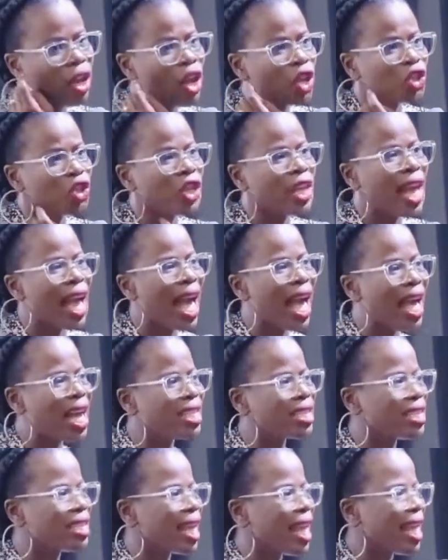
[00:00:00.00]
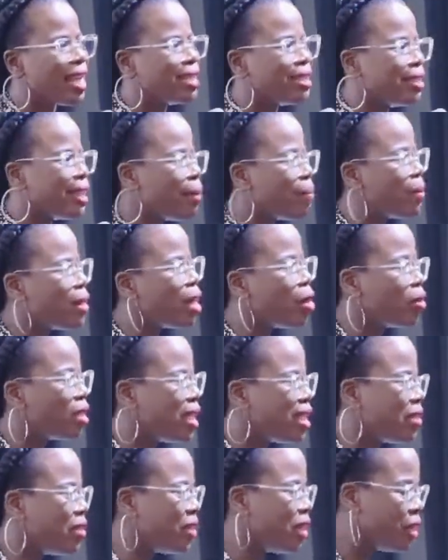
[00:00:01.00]
She has a terminal
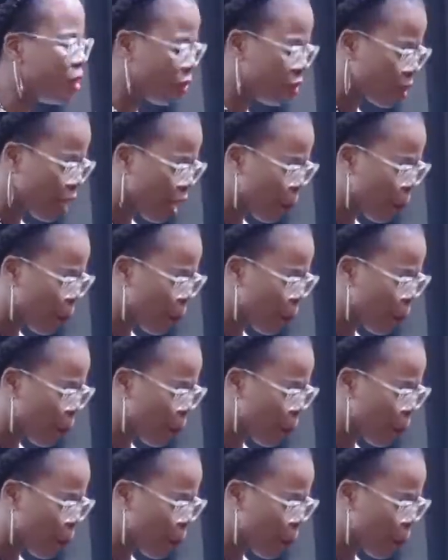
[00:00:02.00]
disease.